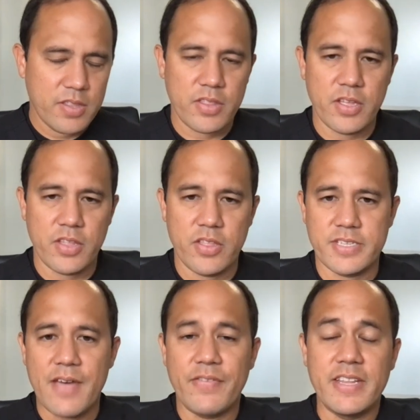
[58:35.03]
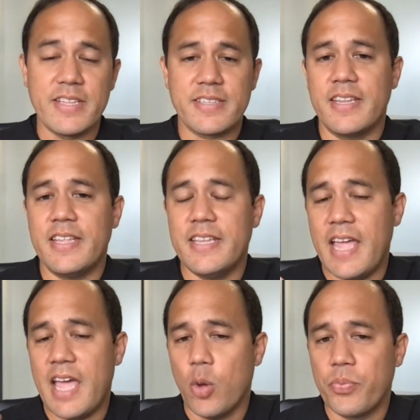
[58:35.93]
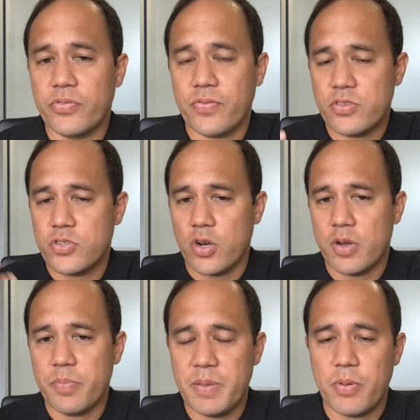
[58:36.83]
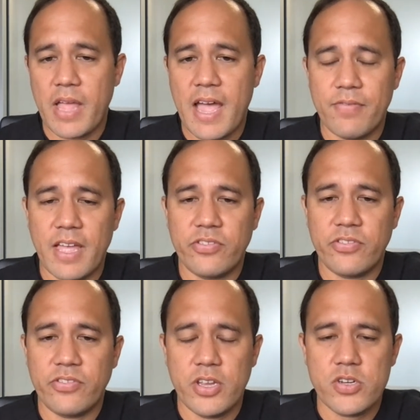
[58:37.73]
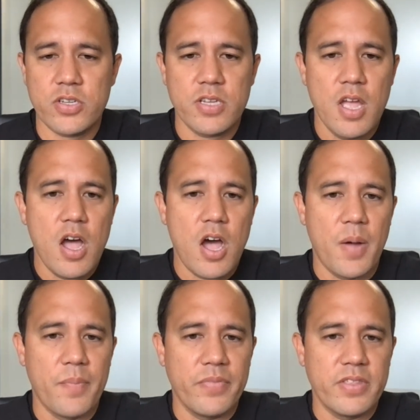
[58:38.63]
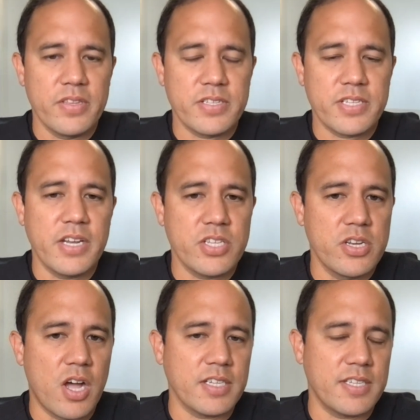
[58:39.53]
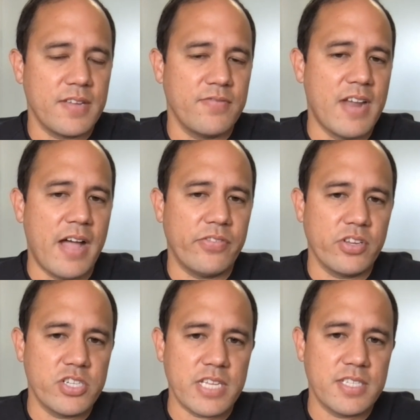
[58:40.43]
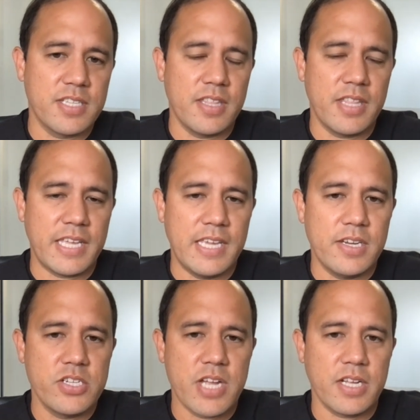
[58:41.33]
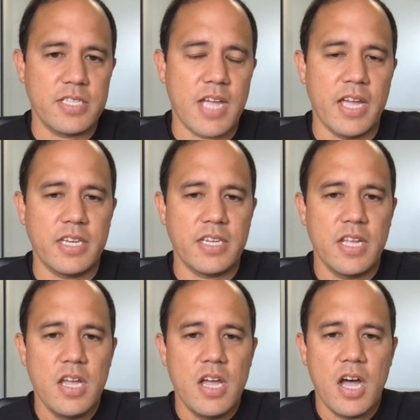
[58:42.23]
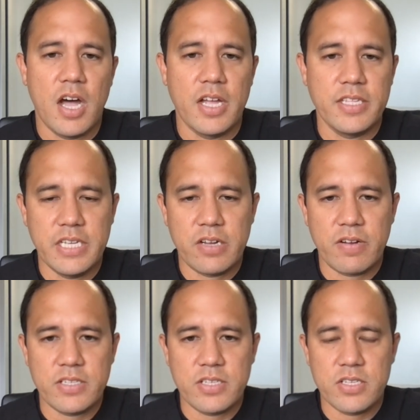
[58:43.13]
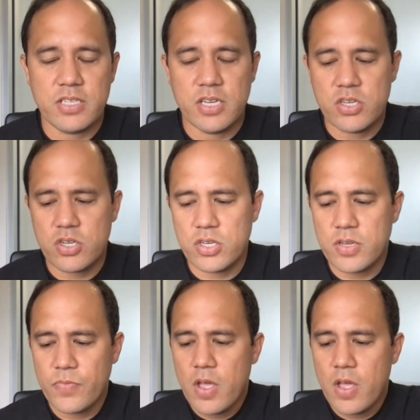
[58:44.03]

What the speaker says: there's evidence that it helps certain people have less seizures. The studies in dogs have not suggested that the ketogenic diet decreases seizures.